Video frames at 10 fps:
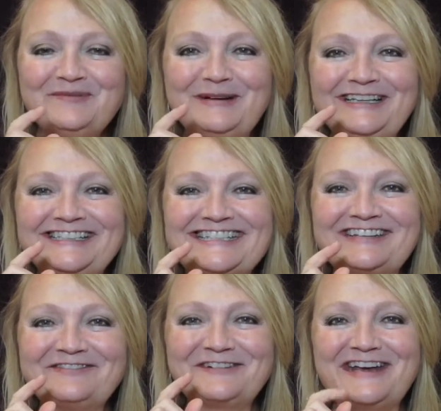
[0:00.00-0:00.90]
But
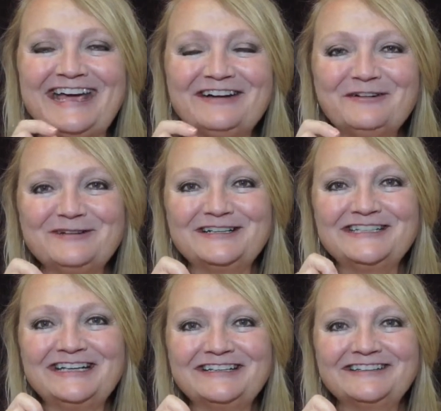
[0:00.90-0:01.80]
for now, I want to
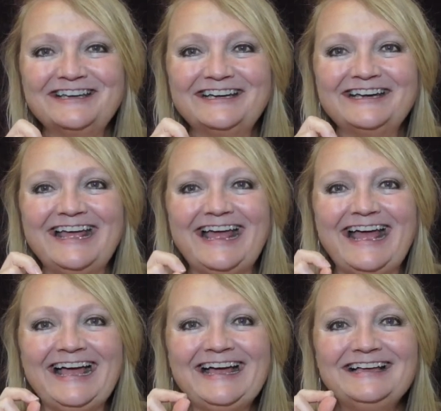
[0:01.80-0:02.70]
tell you that
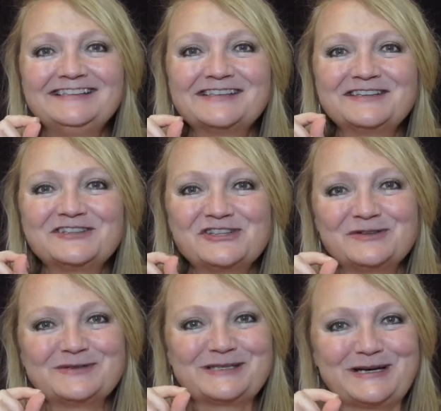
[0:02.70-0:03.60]
as
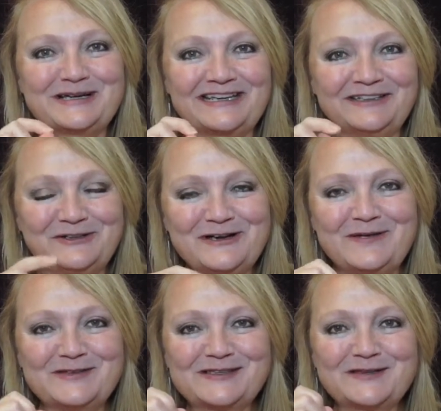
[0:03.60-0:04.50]
she was talking, and her
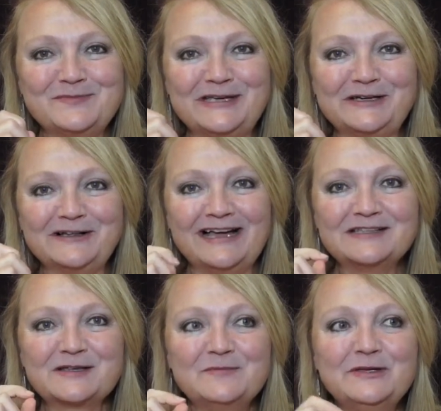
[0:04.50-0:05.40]
name is Camille,
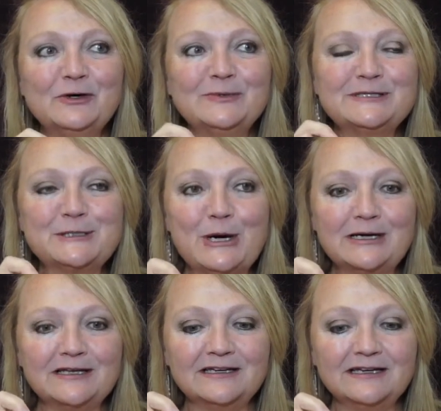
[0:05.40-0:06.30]
as Camille was
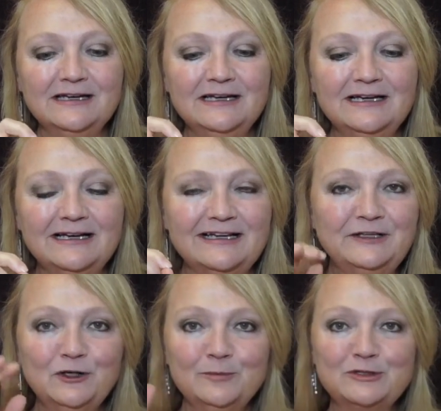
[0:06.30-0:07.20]
talking
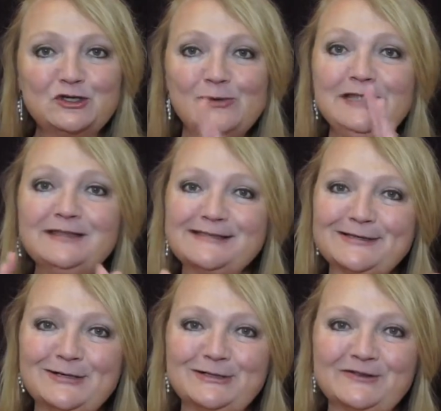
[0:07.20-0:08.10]
in her between the
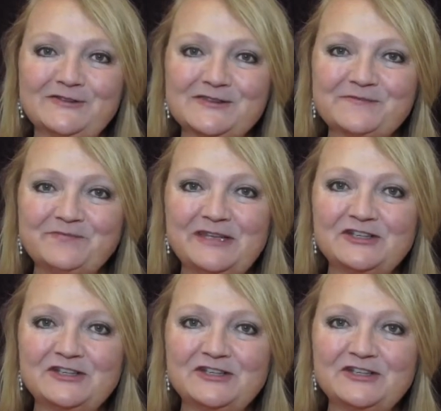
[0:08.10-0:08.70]
songs,